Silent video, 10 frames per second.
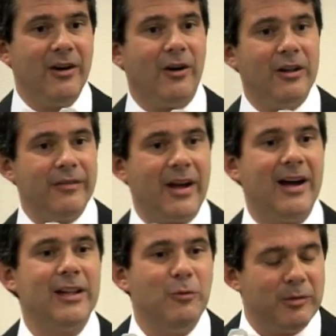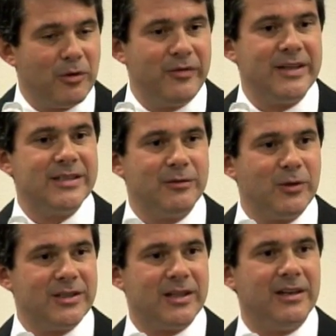all of the Hollywood movies in
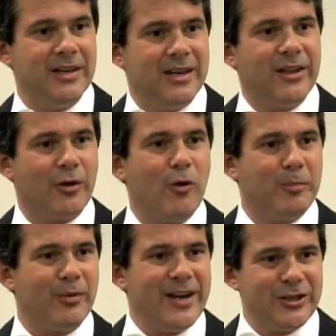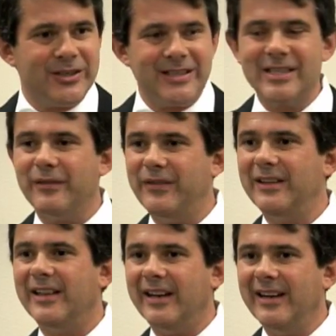which the, the corporation is the
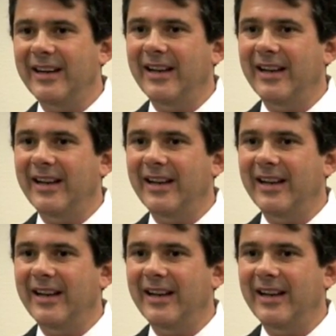villain.